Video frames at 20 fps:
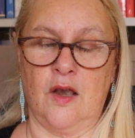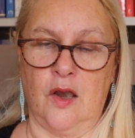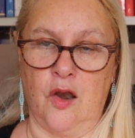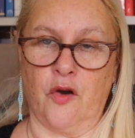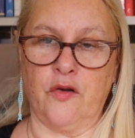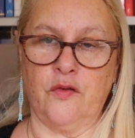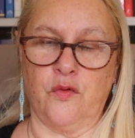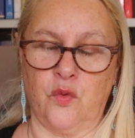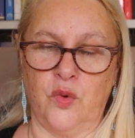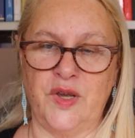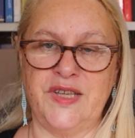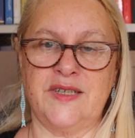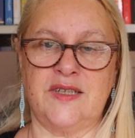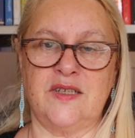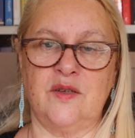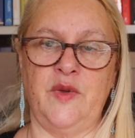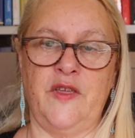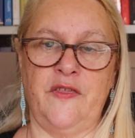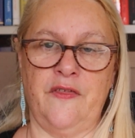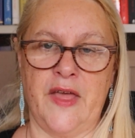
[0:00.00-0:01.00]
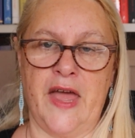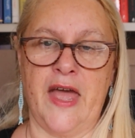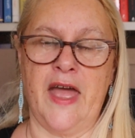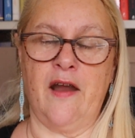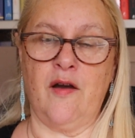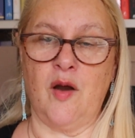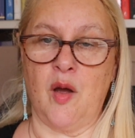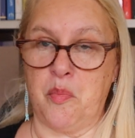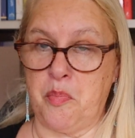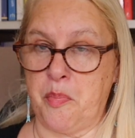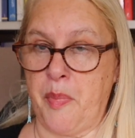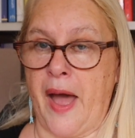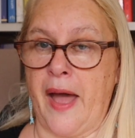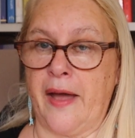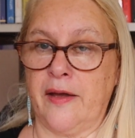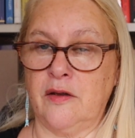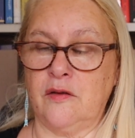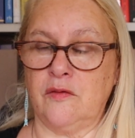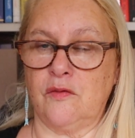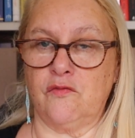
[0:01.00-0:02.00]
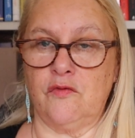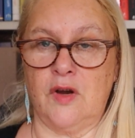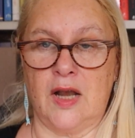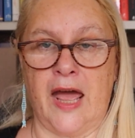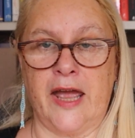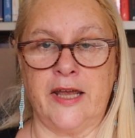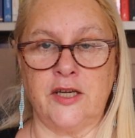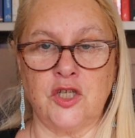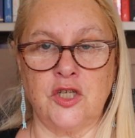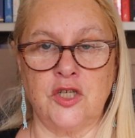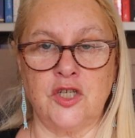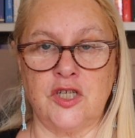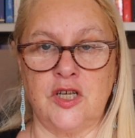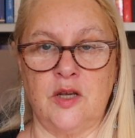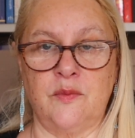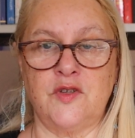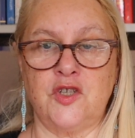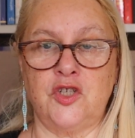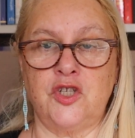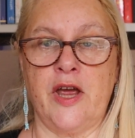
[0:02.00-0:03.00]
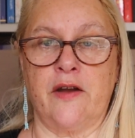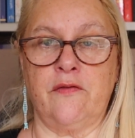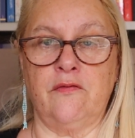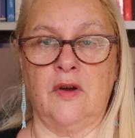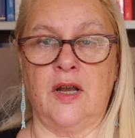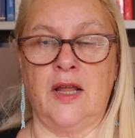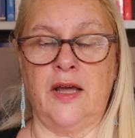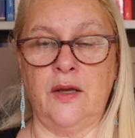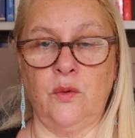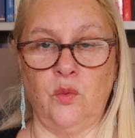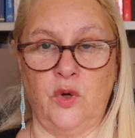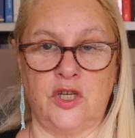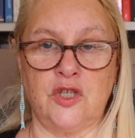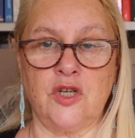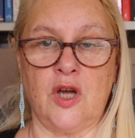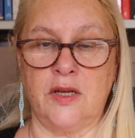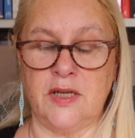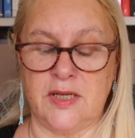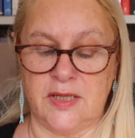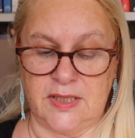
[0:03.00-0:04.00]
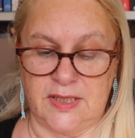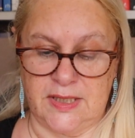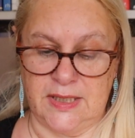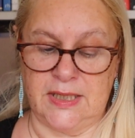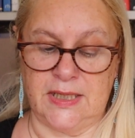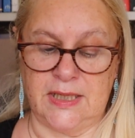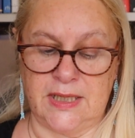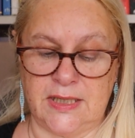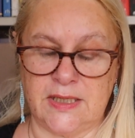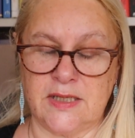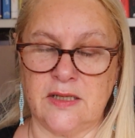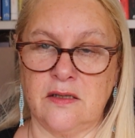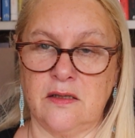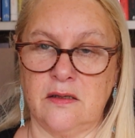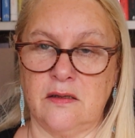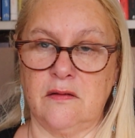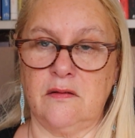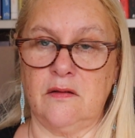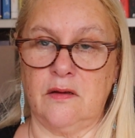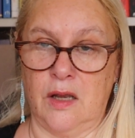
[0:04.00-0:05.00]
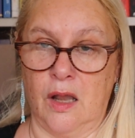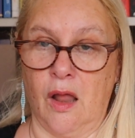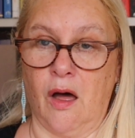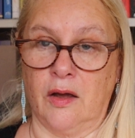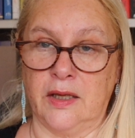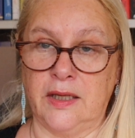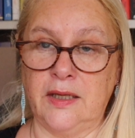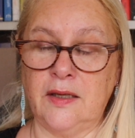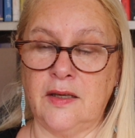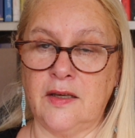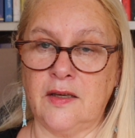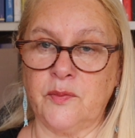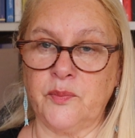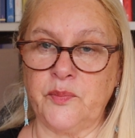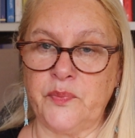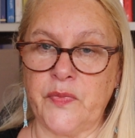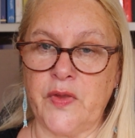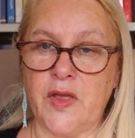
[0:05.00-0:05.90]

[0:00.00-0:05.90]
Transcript: a lot of wisdom in there about relationships generally, which I did like.